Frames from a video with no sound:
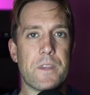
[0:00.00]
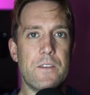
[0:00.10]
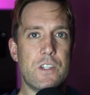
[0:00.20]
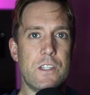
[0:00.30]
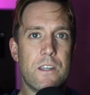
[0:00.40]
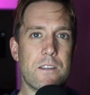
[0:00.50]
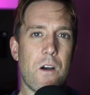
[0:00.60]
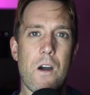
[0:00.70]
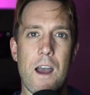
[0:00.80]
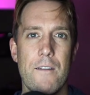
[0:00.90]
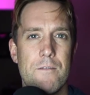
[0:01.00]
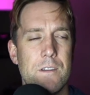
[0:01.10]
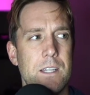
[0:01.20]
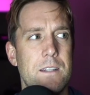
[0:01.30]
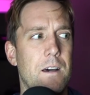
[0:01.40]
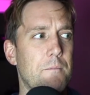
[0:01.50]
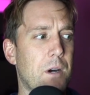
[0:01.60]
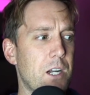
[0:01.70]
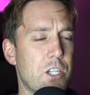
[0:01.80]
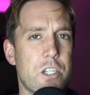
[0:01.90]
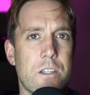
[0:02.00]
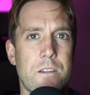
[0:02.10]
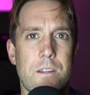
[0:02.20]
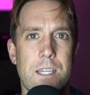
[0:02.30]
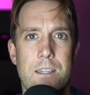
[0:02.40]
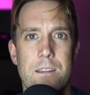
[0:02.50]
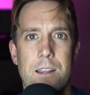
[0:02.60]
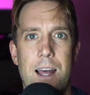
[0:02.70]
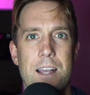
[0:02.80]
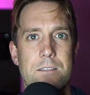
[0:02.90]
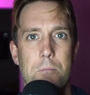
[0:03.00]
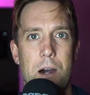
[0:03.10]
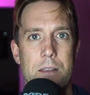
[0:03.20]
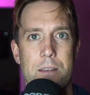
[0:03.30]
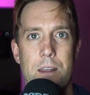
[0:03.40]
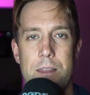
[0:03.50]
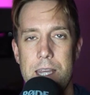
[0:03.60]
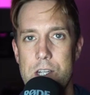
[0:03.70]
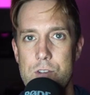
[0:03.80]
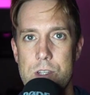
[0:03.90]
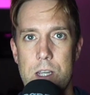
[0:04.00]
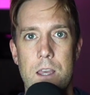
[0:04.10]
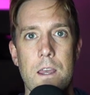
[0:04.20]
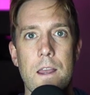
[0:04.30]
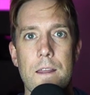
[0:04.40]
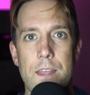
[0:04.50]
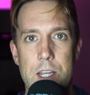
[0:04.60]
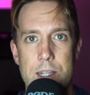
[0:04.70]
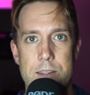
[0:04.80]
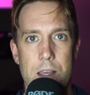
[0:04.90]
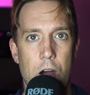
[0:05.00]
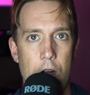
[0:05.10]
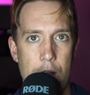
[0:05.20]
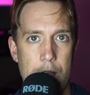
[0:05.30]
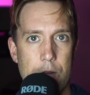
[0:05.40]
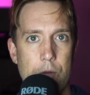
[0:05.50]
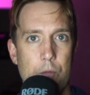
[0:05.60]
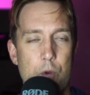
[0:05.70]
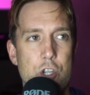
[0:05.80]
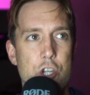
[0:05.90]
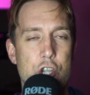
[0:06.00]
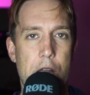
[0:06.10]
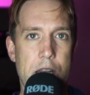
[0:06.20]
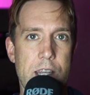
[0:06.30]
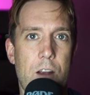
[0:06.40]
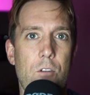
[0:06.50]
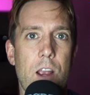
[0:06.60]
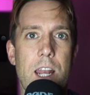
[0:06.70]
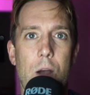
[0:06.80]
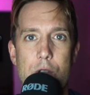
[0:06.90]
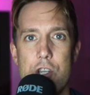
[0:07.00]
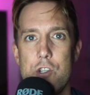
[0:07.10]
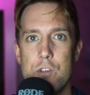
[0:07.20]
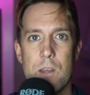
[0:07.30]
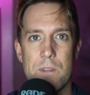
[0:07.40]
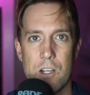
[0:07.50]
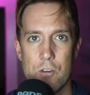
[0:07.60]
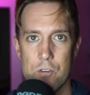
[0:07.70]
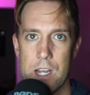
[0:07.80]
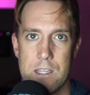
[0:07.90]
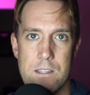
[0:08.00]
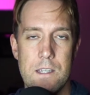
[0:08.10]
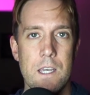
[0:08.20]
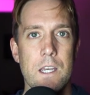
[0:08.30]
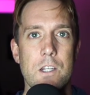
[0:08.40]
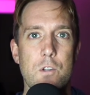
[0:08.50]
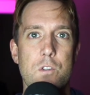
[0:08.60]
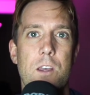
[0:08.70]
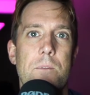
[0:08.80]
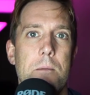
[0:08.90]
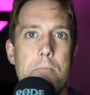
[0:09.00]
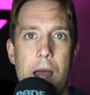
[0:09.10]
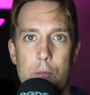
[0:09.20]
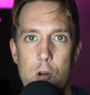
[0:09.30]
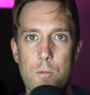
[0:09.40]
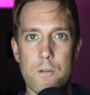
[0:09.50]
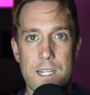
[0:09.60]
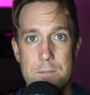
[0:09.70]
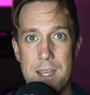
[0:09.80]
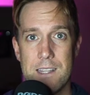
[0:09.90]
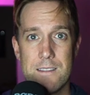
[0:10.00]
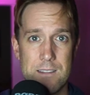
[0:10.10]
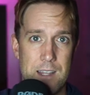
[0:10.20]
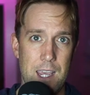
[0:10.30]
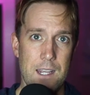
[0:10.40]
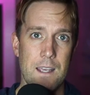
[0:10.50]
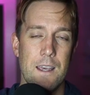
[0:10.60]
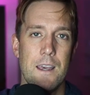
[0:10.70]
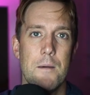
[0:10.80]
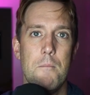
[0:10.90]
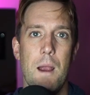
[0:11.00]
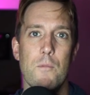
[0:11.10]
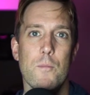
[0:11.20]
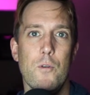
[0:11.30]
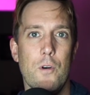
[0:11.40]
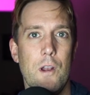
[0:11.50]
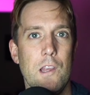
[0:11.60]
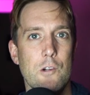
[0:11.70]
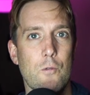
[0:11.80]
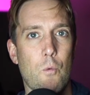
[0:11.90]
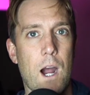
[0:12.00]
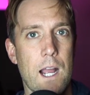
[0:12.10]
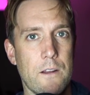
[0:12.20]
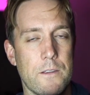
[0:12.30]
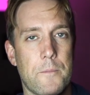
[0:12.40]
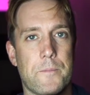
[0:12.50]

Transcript: If she says, oh, I haven't really done much, like in the last month, nothing interesting, then you can say, all right, we should change that right now. We should do something crazy, do something memorable. Let's make this date memorable and a little wild.